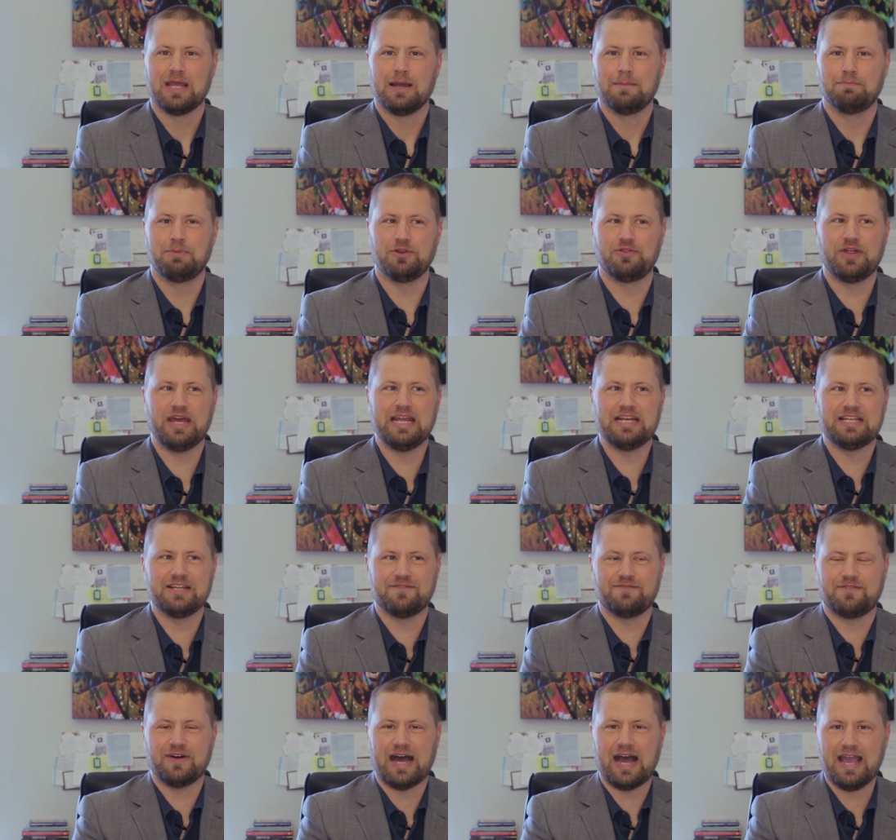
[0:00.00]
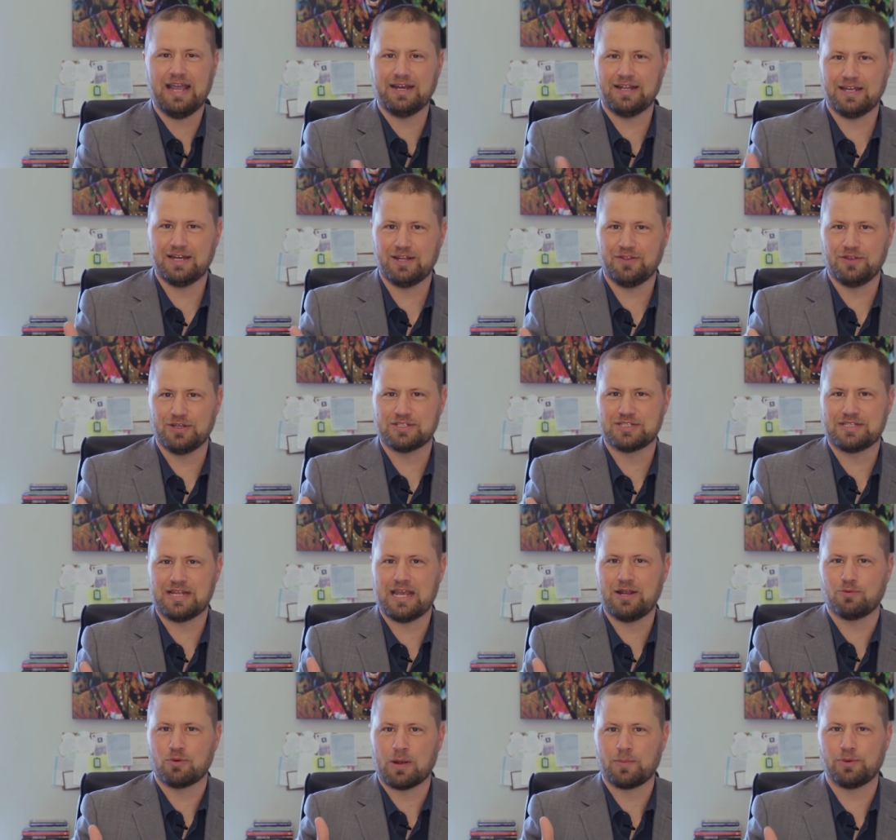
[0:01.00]
but they divided the
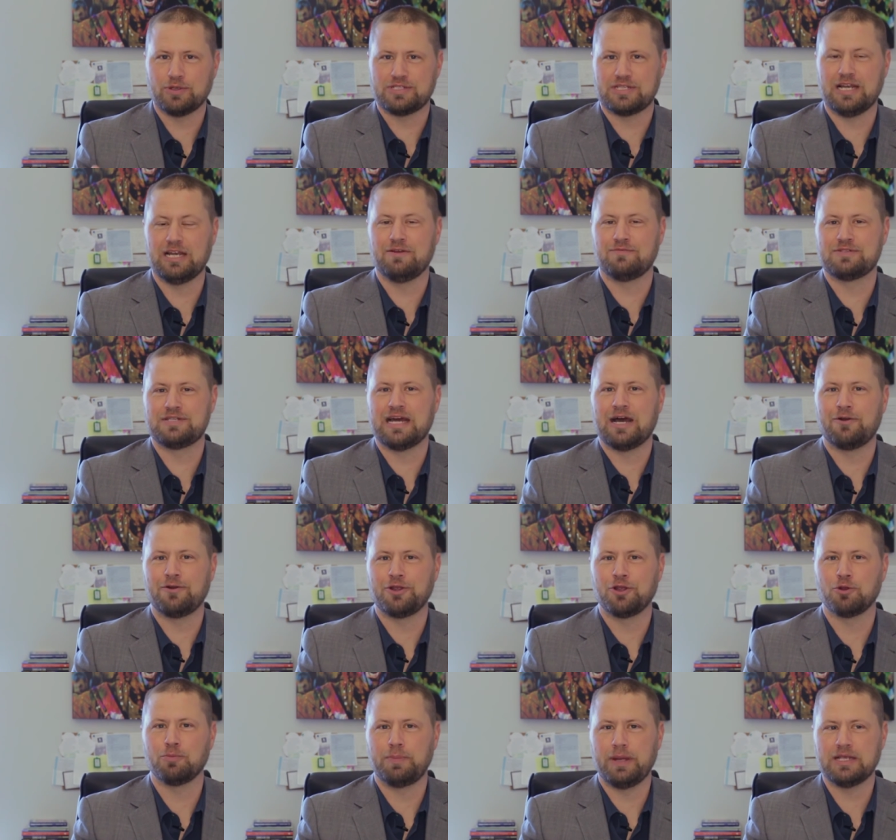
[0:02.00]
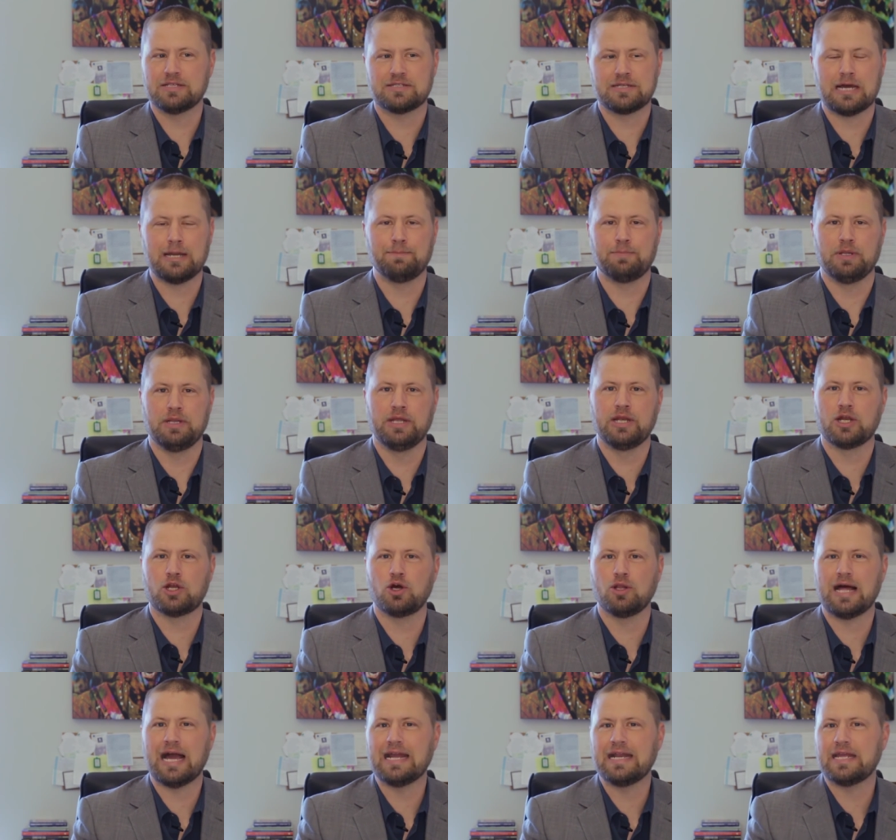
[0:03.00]
state representatives down here based on
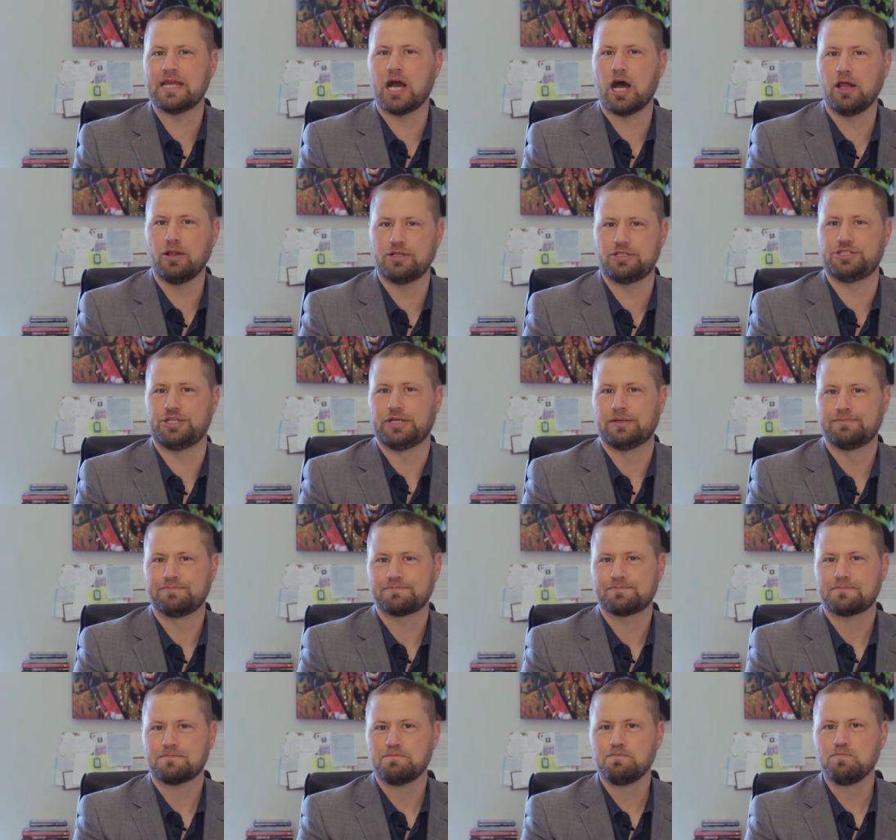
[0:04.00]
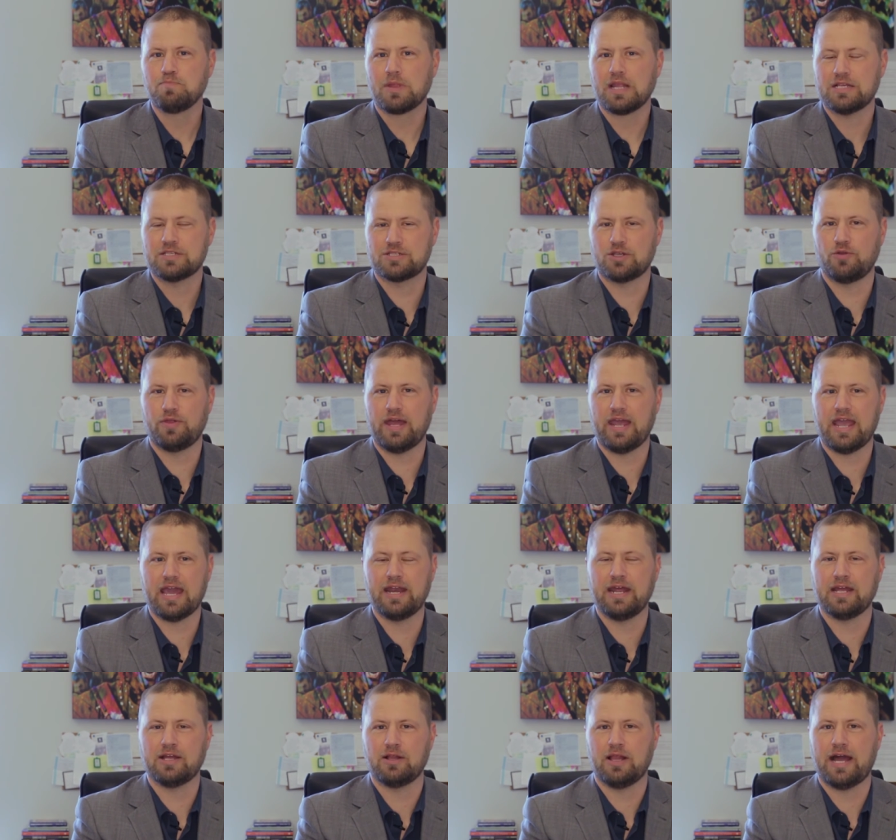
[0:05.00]
political ideology. So they
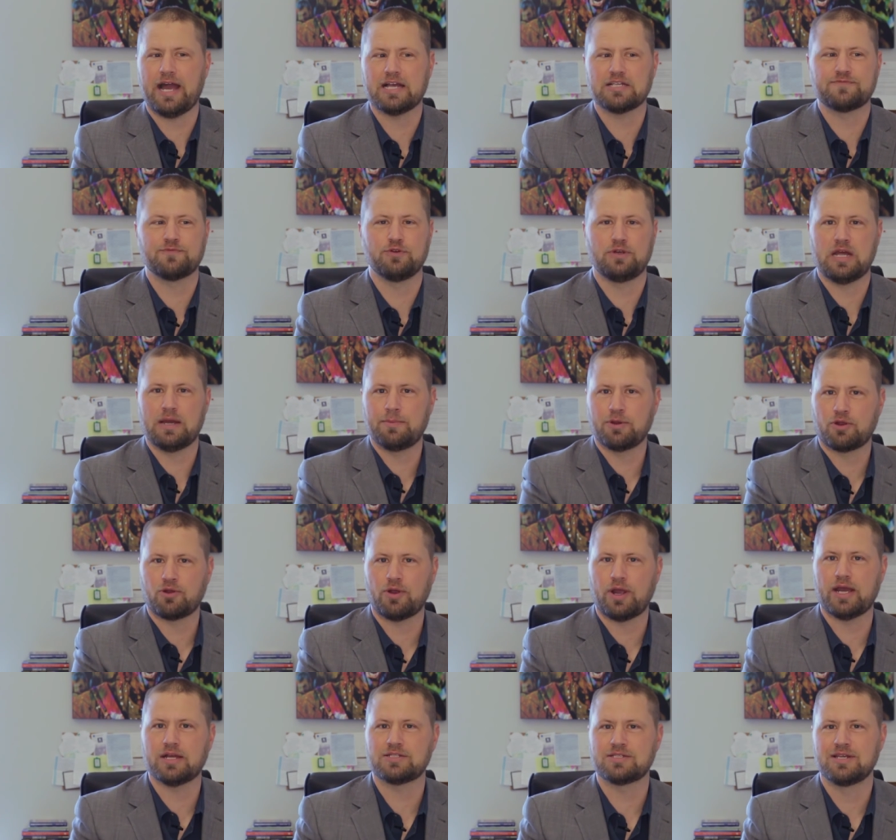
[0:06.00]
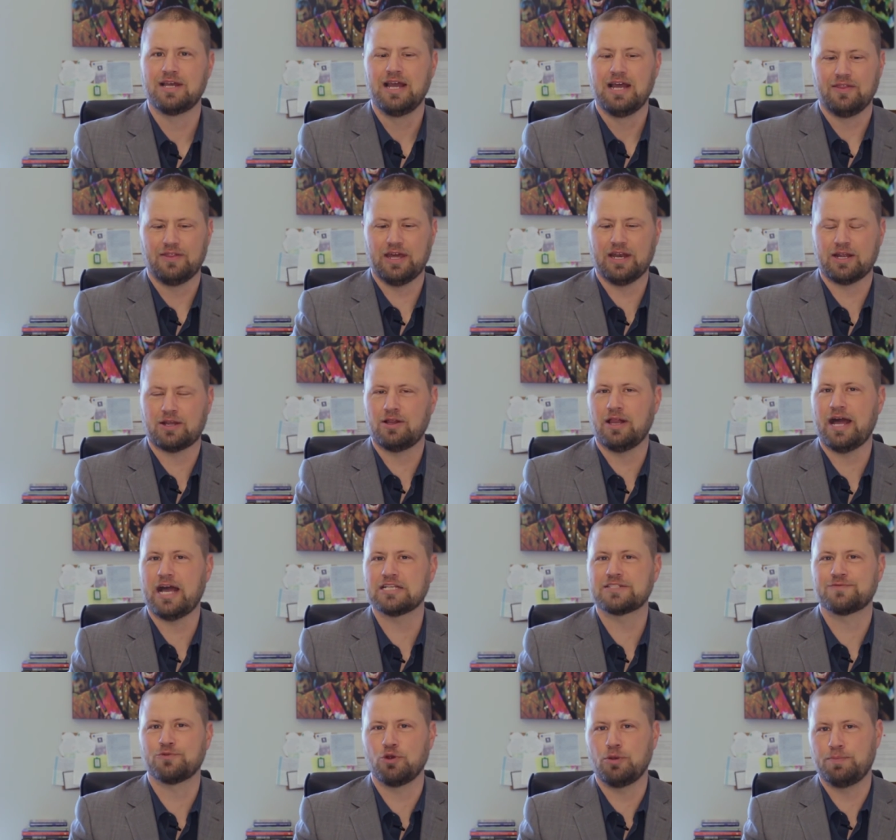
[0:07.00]
had a class for Democrats, they had a
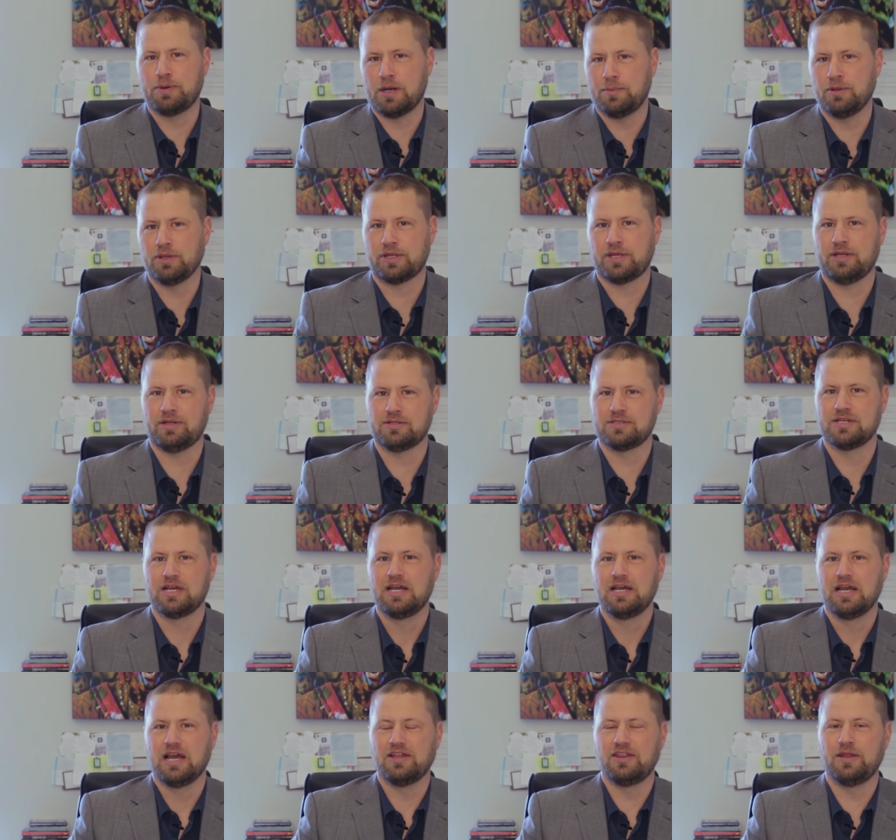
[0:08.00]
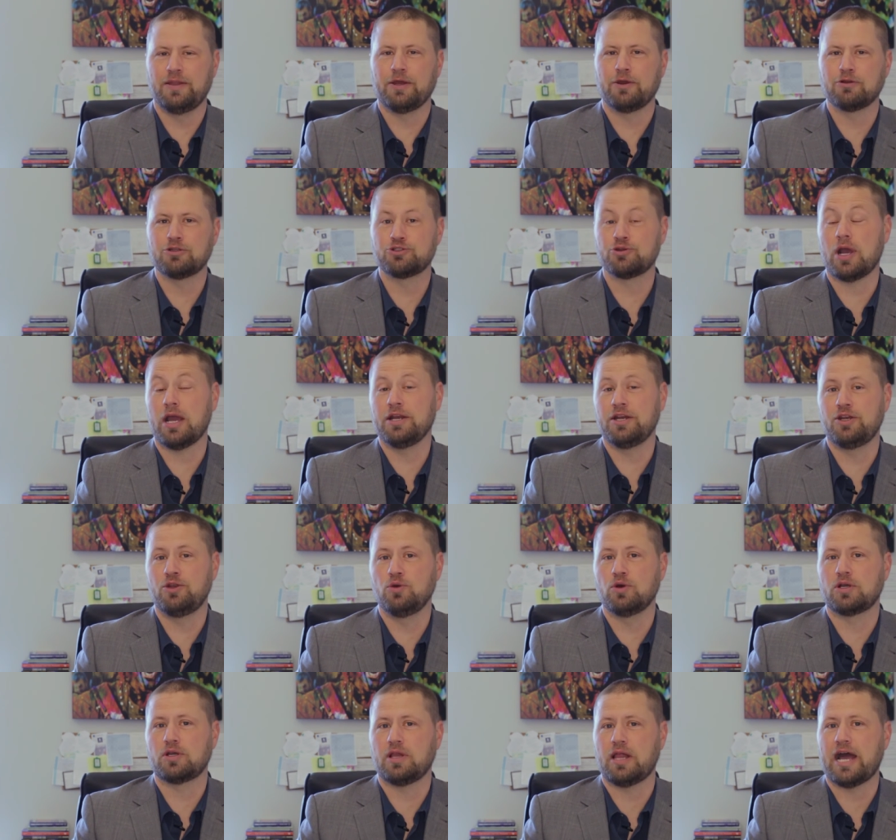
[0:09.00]
class for Republicans, and then they were trying to
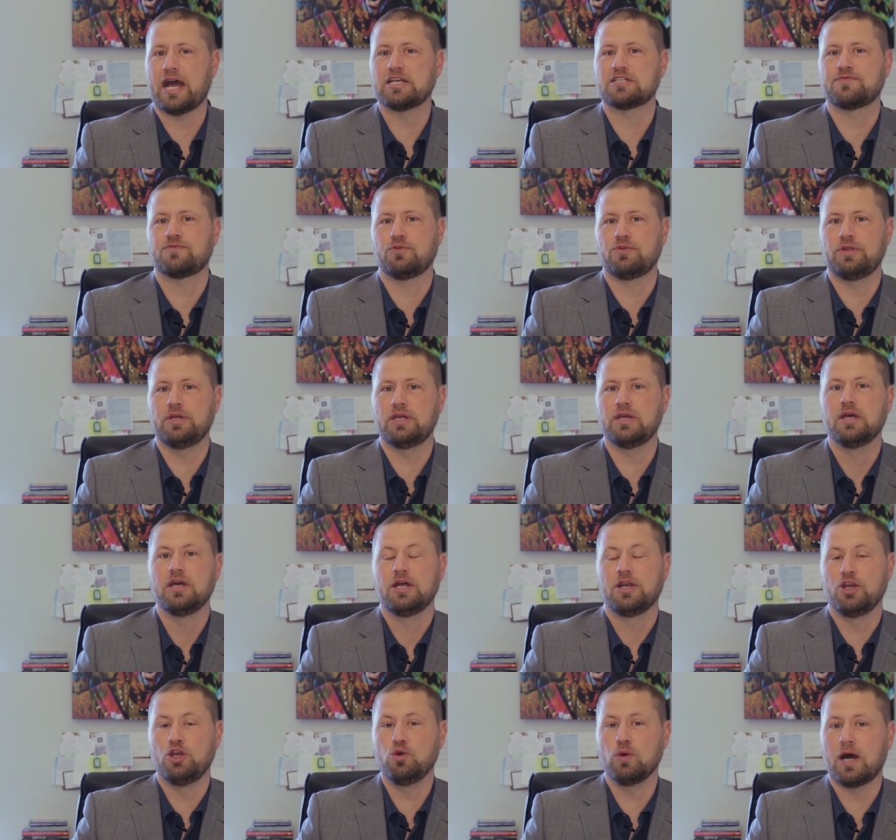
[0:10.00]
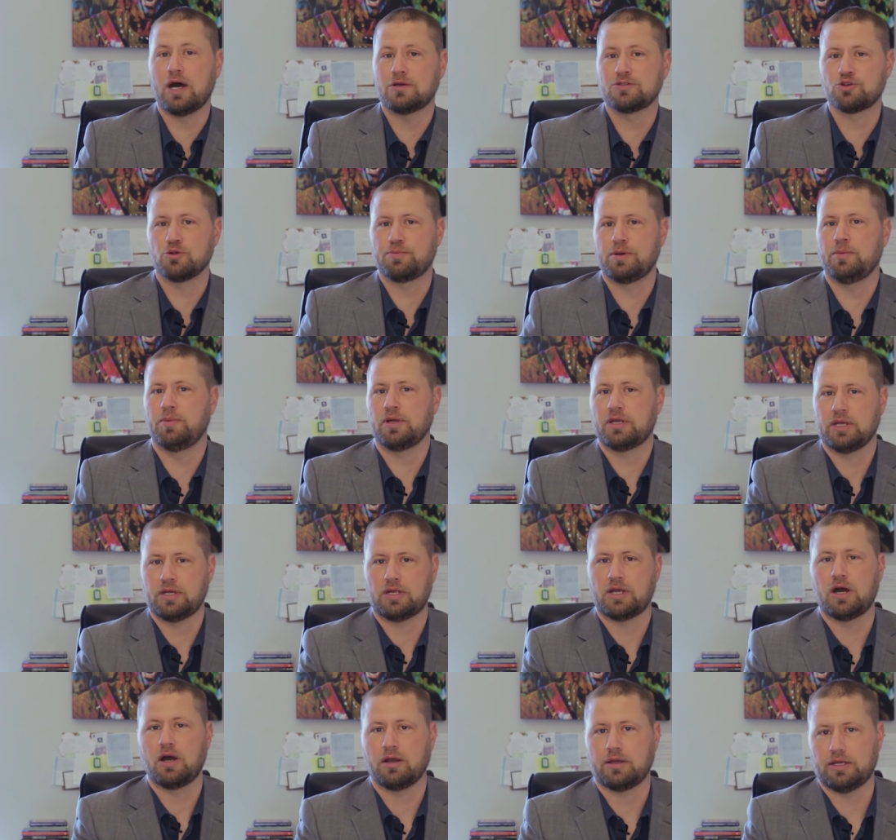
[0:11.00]
do a class for the New House Republican
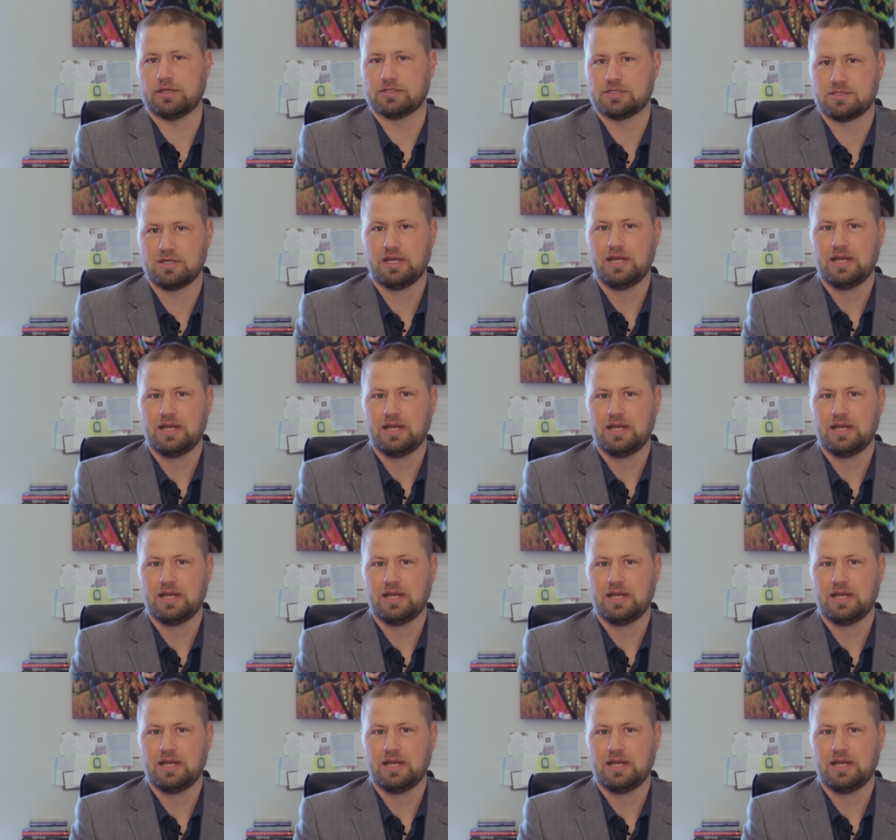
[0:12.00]
caucus.